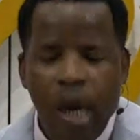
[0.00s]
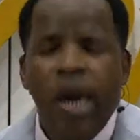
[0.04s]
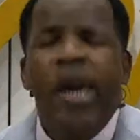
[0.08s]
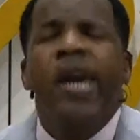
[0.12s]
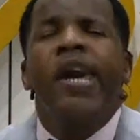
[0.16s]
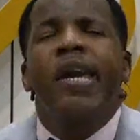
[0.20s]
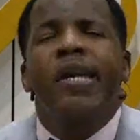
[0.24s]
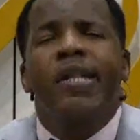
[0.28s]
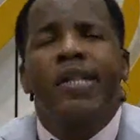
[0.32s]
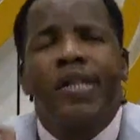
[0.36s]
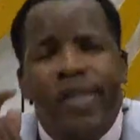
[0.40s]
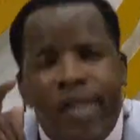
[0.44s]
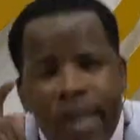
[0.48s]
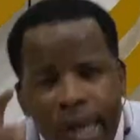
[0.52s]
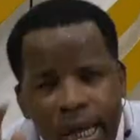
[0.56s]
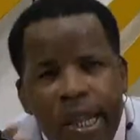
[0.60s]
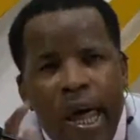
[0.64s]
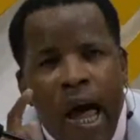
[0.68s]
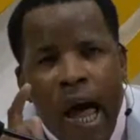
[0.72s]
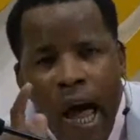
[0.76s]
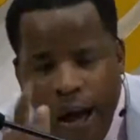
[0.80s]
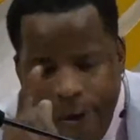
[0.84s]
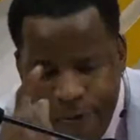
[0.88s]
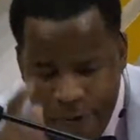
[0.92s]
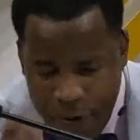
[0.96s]
It did
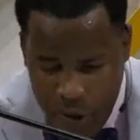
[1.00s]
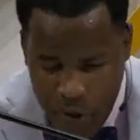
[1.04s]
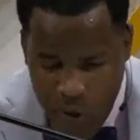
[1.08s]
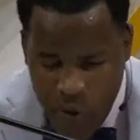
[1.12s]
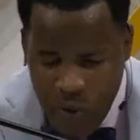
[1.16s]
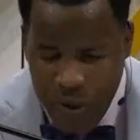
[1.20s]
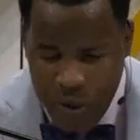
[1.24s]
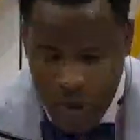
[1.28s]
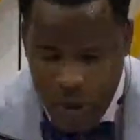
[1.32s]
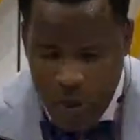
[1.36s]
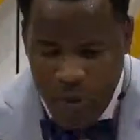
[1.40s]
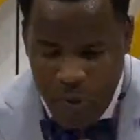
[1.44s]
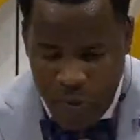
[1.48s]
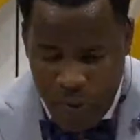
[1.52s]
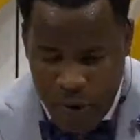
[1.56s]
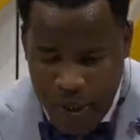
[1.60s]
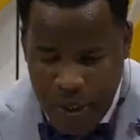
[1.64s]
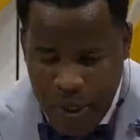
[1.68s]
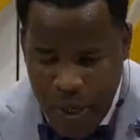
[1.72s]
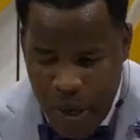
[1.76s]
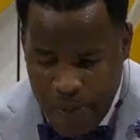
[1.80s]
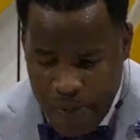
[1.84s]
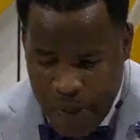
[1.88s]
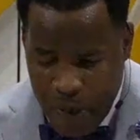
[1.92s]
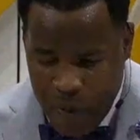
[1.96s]
have to do with
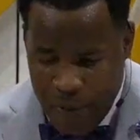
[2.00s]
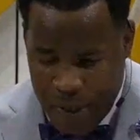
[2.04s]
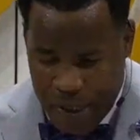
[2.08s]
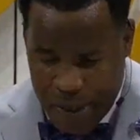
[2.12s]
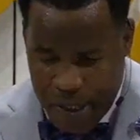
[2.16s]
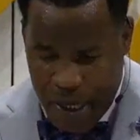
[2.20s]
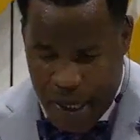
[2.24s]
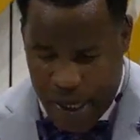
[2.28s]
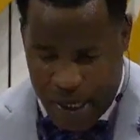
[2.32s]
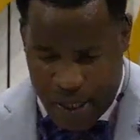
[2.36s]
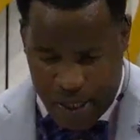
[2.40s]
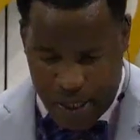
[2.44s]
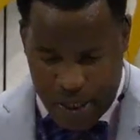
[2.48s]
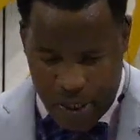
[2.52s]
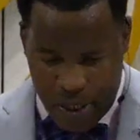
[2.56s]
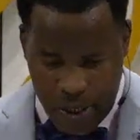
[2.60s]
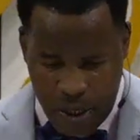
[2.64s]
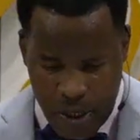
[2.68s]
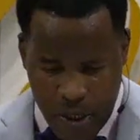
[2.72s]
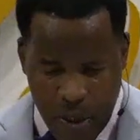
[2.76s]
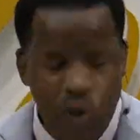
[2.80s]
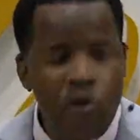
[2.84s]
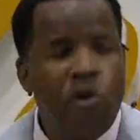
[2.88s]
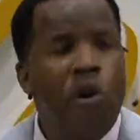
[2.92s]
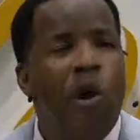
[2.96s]
something with sex.
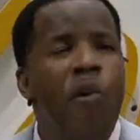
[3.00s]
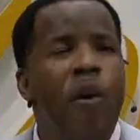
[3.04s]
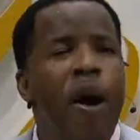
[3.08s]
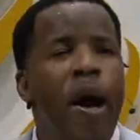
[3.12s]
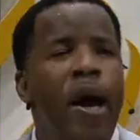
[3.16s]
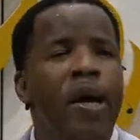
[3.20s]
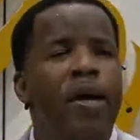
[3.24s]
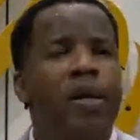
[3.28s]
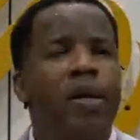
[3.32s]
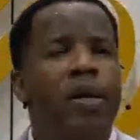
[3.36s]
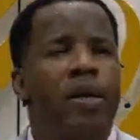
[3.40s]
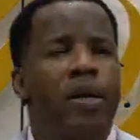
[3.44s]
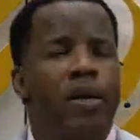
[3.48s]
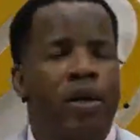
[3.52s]
You know why?